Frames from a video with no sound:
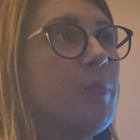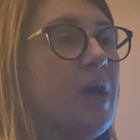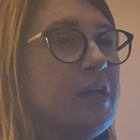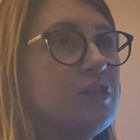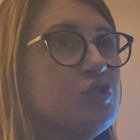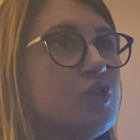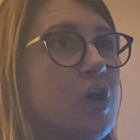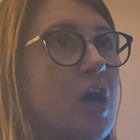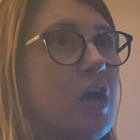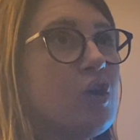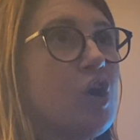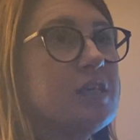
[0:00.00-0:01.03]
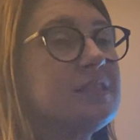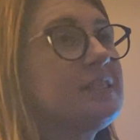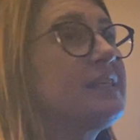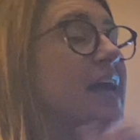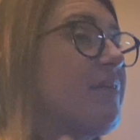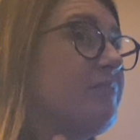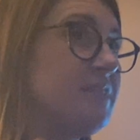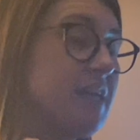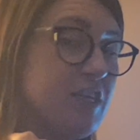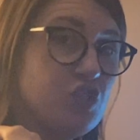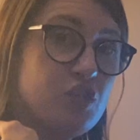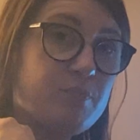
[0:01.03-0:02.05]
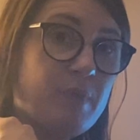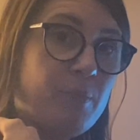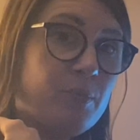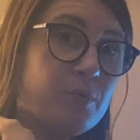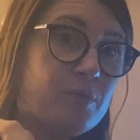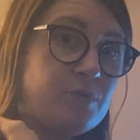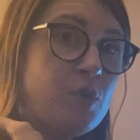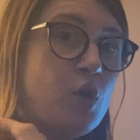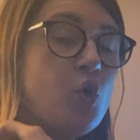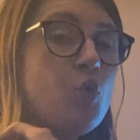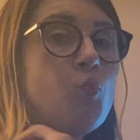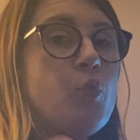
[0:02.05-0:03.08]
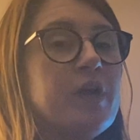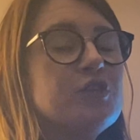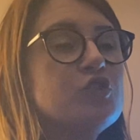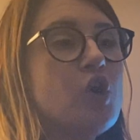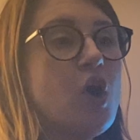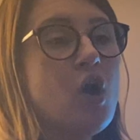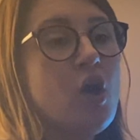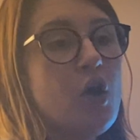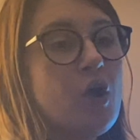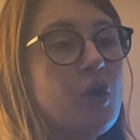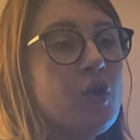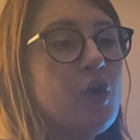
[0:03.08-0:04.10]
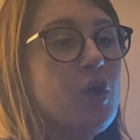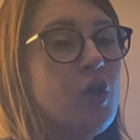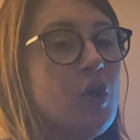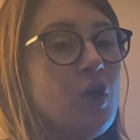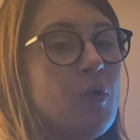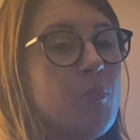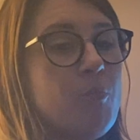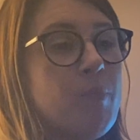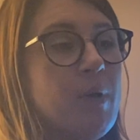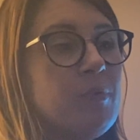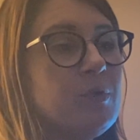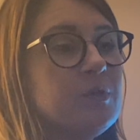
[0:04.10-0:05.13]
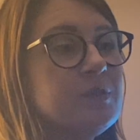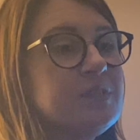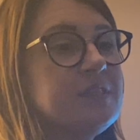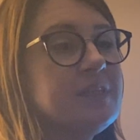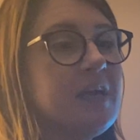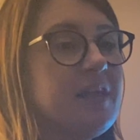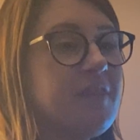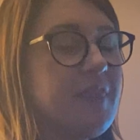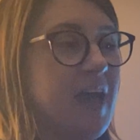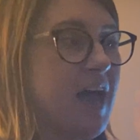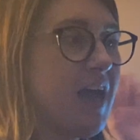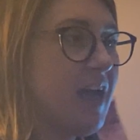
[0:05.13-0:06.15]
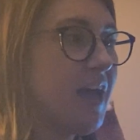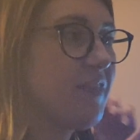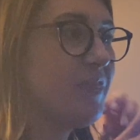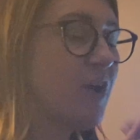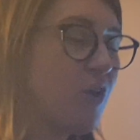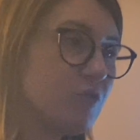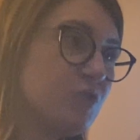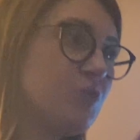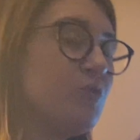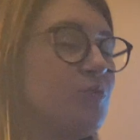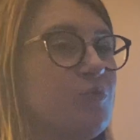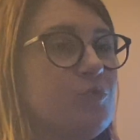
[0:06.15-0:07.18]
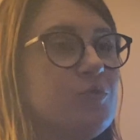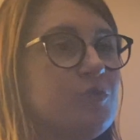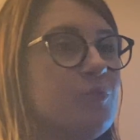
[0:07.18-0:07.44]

punch causes cavitation bubbles, which are bubbles that there are two,